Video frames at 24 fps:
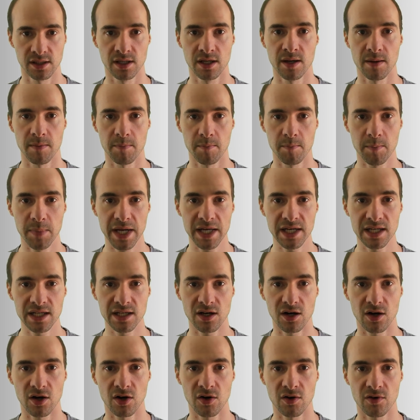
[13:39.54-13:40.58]
Many
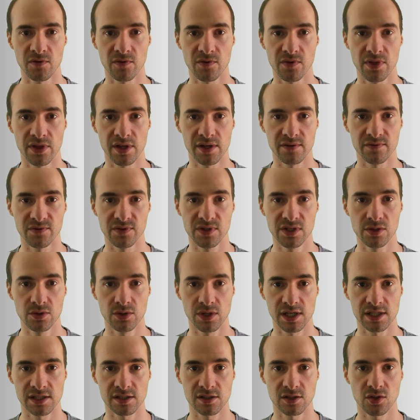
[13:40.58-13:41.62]
of the
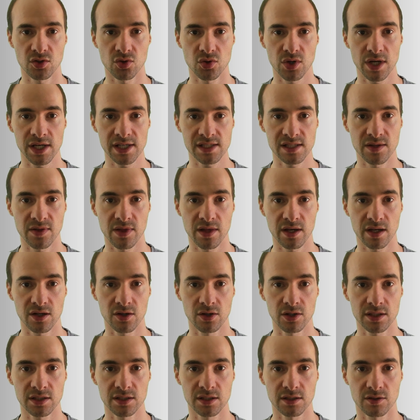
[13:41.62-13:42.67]
viewers trust the
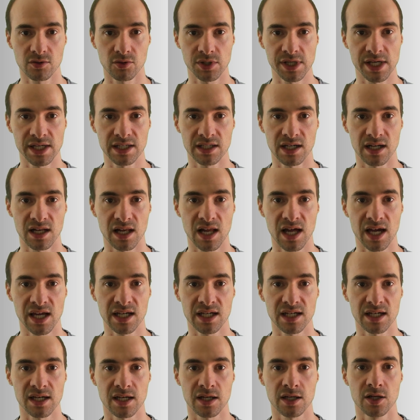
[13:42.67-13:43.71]
content creator
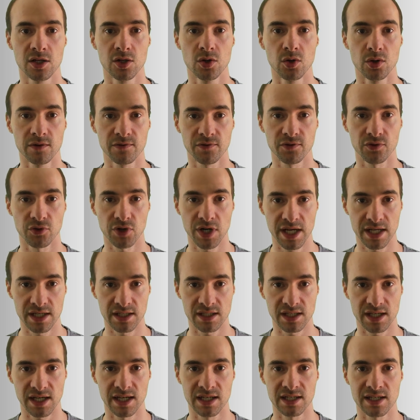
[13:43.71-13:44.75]
like a good friend
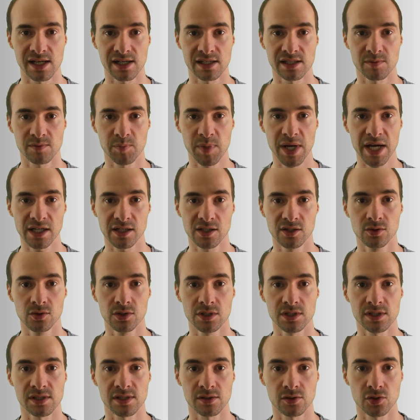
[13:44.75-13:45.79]
and expect good
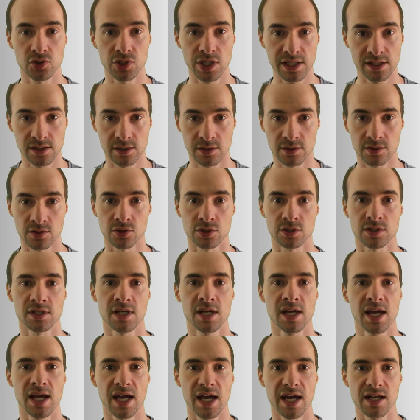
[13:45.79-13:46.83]
suggestions
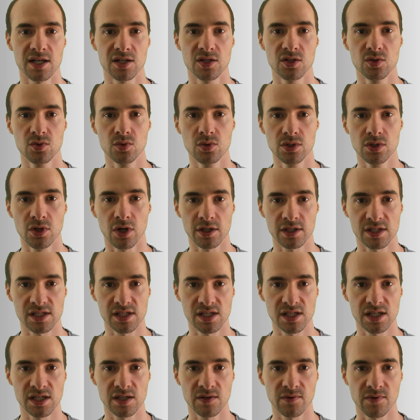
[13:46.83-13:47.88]
and do not
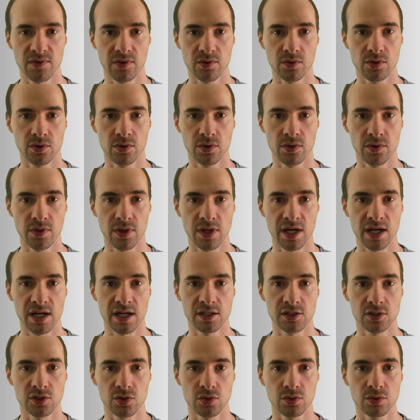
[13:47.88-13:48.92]
see through
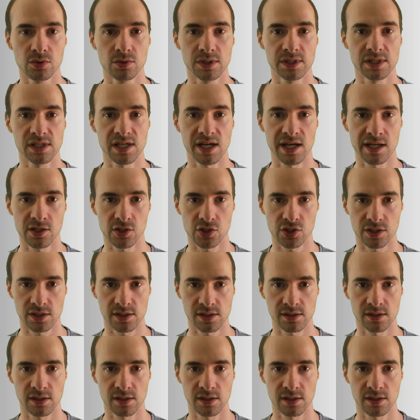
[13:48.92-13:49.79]
the true intentions.